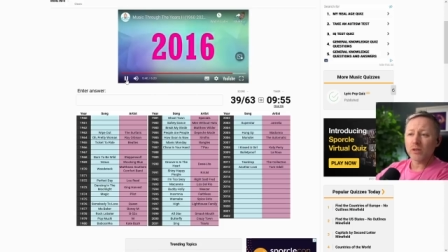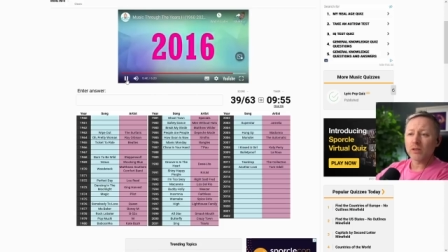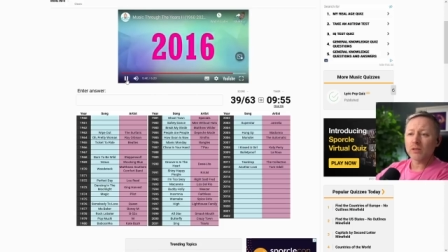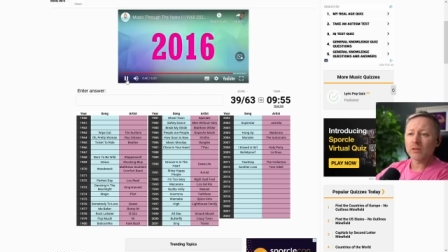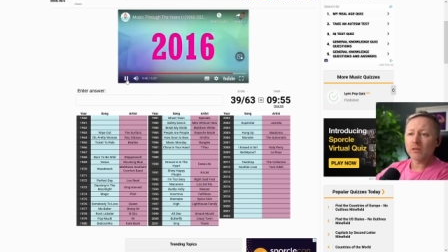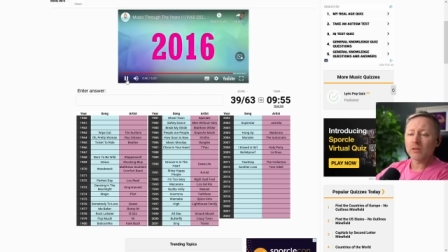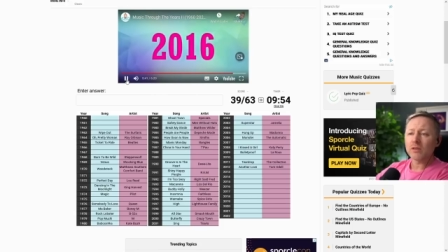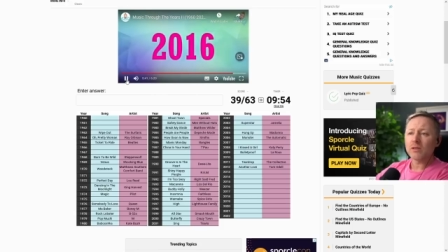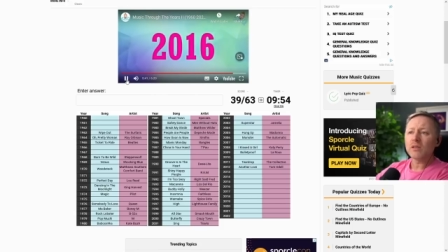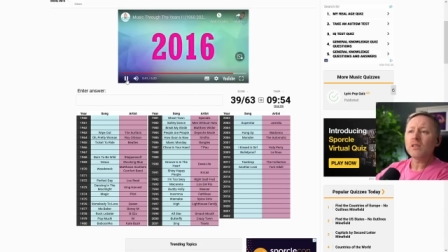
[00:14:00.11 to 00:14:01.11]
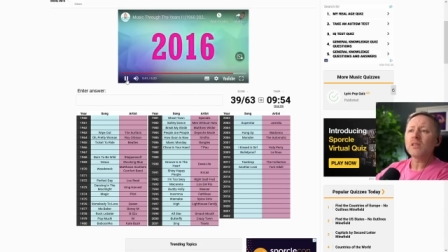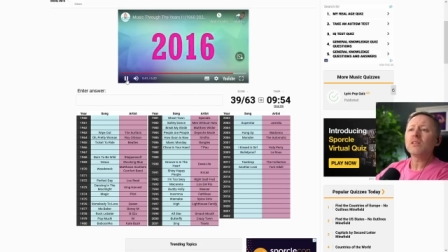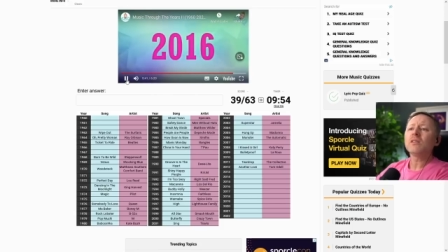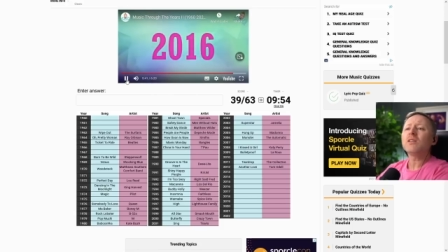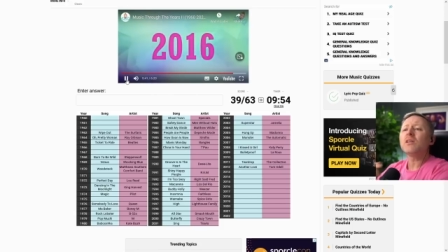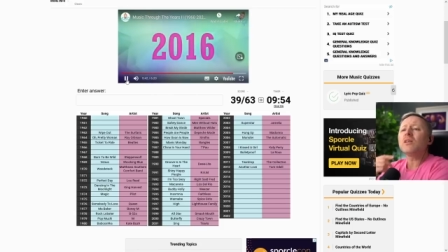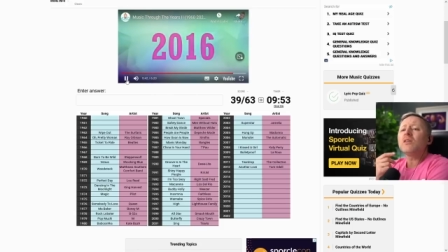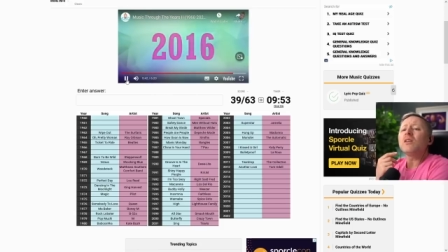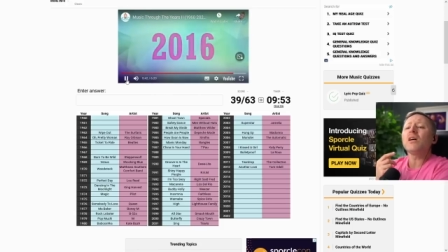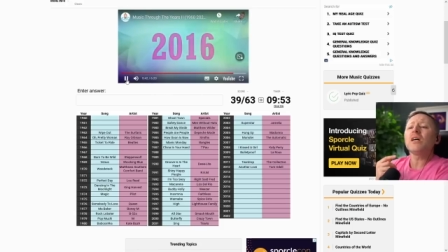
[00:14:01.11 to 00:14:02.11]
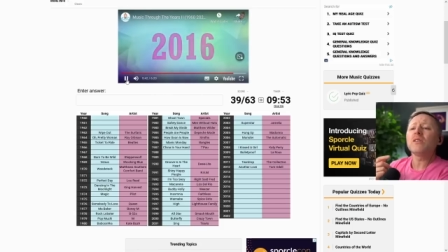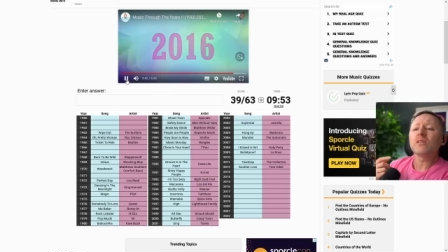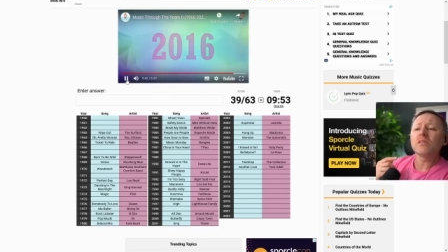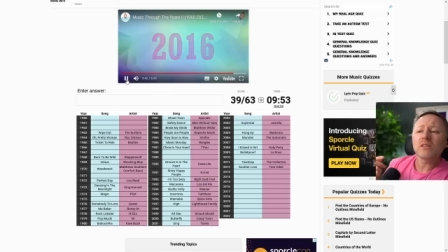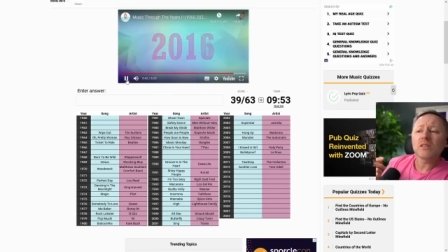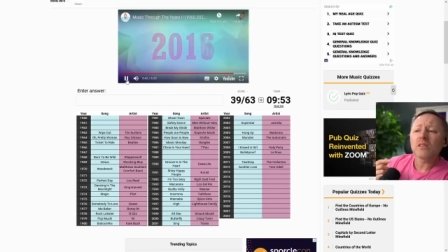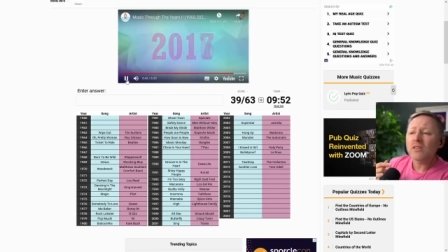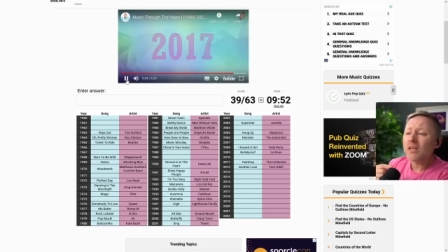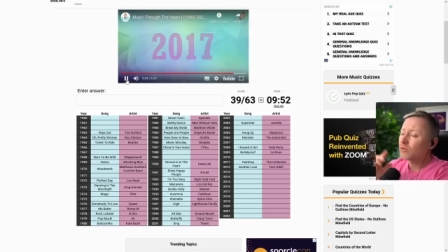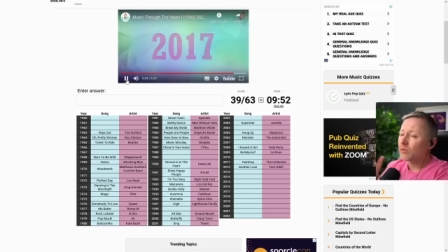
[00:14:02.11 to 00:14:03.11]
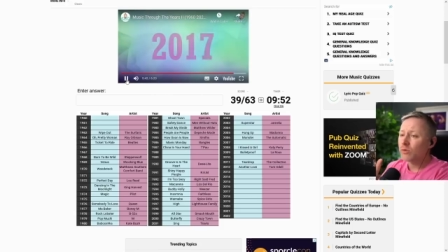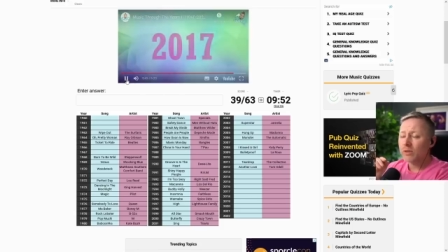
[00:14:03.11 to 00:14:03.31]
I don't know